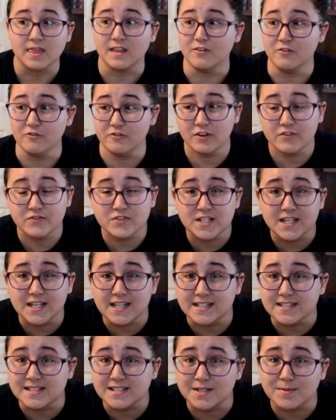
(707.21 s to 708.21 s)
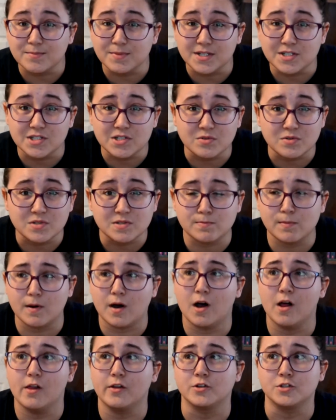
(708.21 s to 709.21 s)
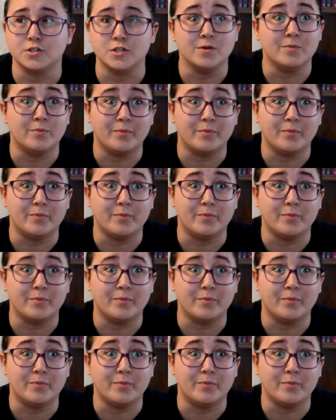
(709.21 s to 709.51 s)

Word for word: the 15s can be too small or too